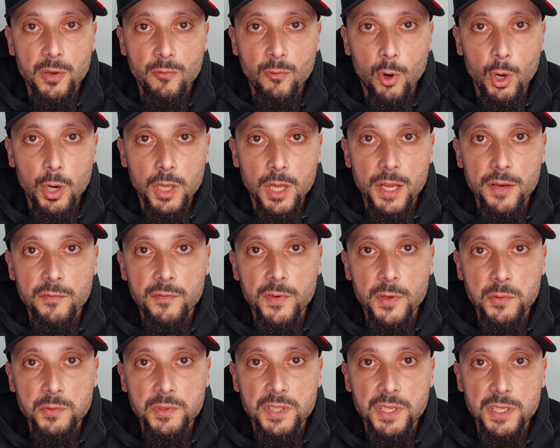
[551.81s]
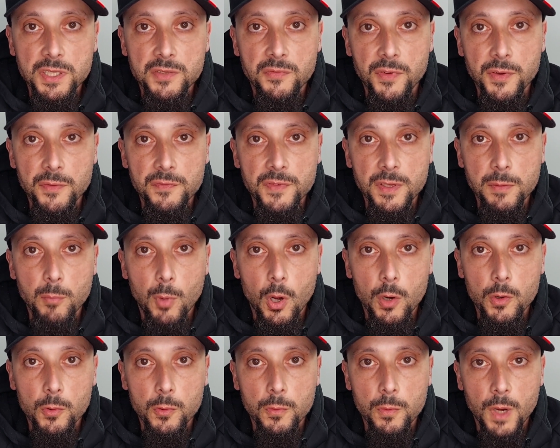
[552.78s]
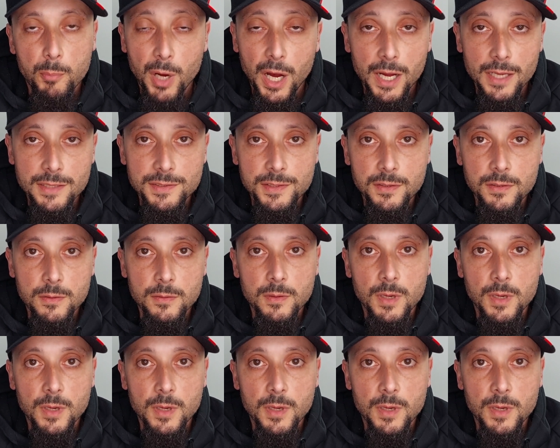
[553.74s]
Royal Enfield 650 model parts.